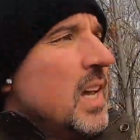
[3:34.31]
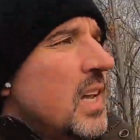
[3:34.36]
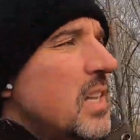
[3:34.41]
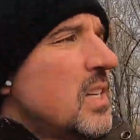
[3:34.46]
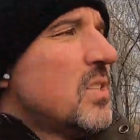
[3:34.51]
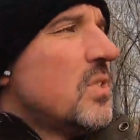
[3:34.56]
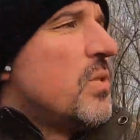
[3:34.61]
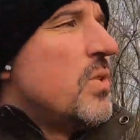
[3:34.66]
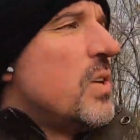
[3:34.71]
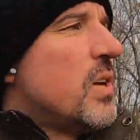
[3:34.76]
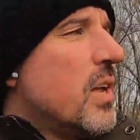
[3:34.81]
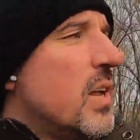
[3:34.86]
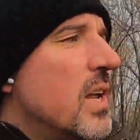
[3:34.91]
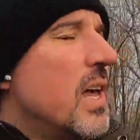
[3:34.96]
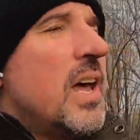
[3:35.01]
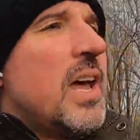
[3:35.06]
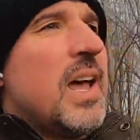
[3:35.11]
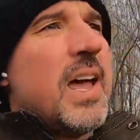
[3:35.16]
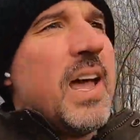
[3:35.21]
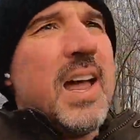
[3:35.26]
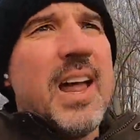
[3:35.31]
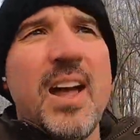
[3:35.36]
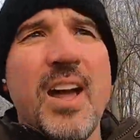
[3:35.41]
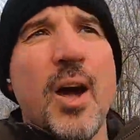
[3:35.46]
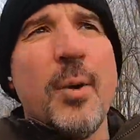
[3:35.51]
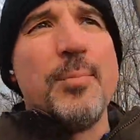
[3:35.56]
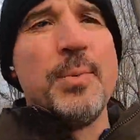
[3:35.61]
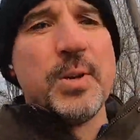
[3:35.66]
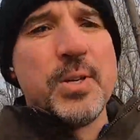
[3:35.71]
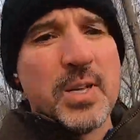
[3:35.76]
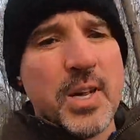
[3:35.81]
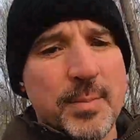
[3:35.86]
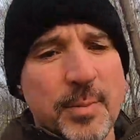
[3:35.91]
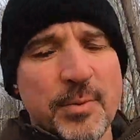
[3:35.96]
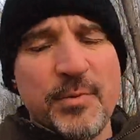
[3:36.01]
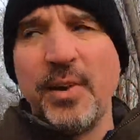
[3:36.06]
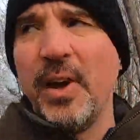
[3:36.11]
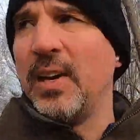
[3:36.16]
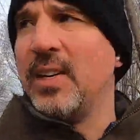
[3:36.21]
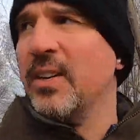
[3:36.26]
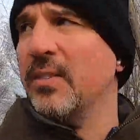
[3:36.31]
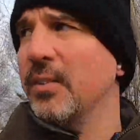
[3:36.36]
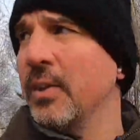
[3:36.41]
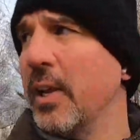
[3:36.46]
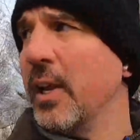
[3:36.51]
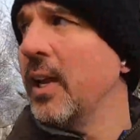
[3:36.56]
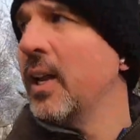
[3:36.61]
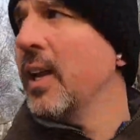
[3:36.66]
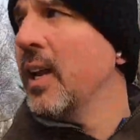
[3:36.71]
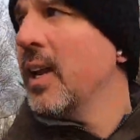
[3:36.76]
so you can help your team effectively.